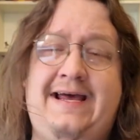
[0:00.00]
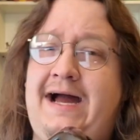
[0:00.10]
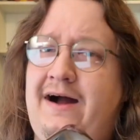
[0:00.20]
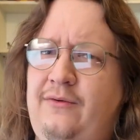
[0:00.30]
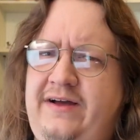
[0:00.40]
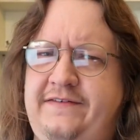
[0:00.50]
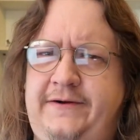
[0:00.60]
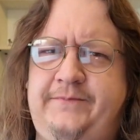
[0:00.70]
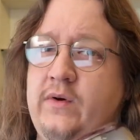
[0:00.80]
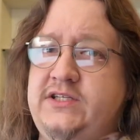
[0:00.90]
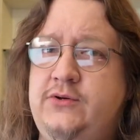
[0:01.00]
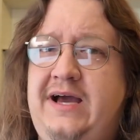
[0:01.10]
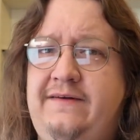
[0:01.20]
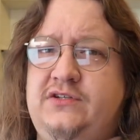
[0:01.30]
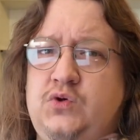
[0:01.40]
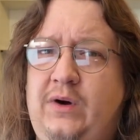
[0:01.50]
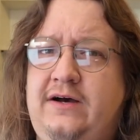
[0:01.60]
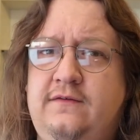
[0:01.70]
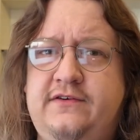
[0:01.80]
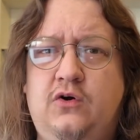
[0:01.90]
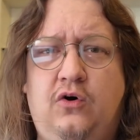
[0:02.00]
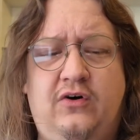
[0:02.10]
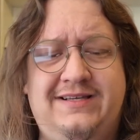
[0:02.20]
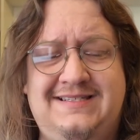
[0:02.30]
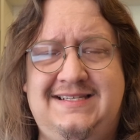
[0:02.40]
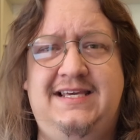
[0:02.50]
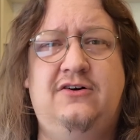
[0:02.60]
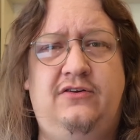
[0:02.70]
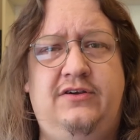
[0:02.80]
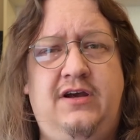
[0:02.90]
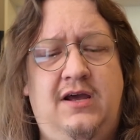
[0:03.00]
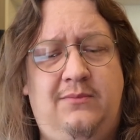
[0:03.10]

However, we do have a 12-core Xeon